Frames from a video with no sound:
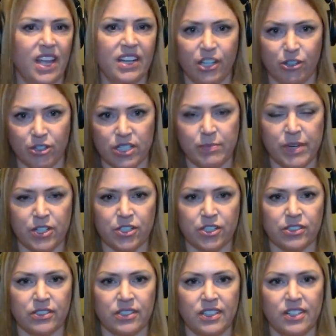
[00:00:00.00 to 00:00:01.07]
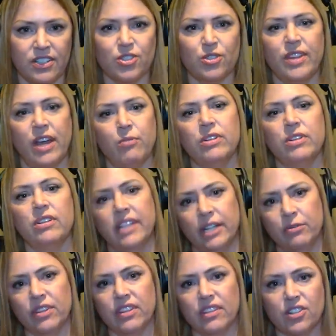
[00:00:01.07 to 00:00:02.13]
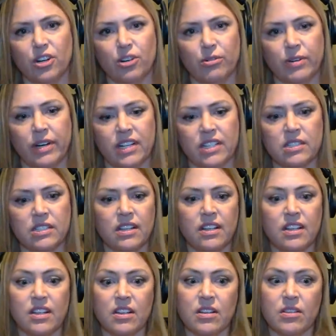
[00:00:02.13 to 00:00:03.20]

adherence measure, so that would align with the star ratings.